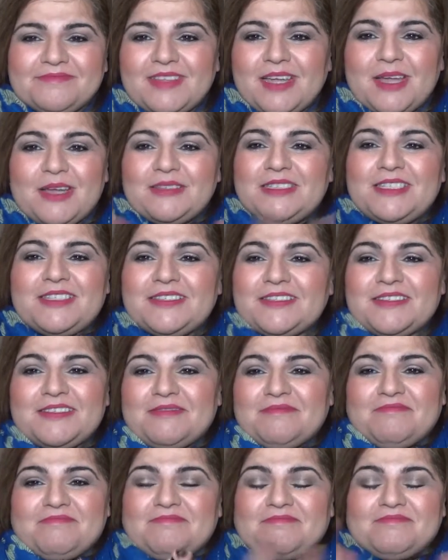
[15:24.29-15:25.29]
I
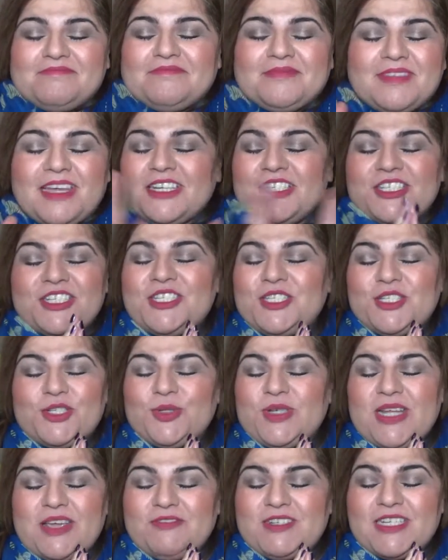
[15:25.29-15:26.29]
just
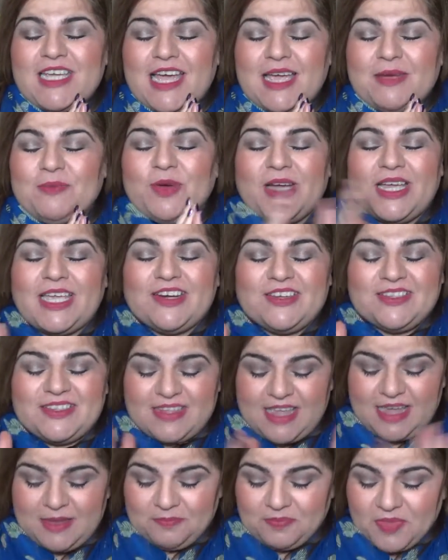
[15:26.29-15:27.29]
don't have time. What can I
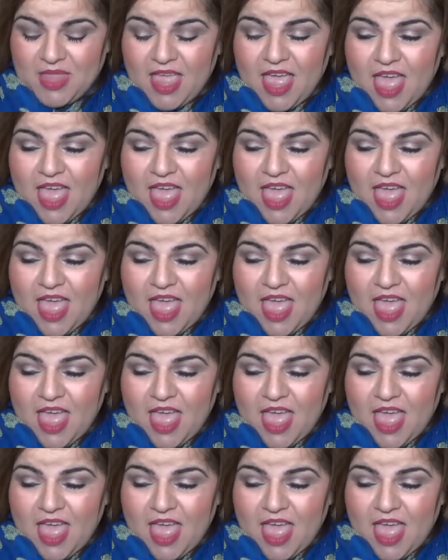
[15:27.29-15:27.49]
say?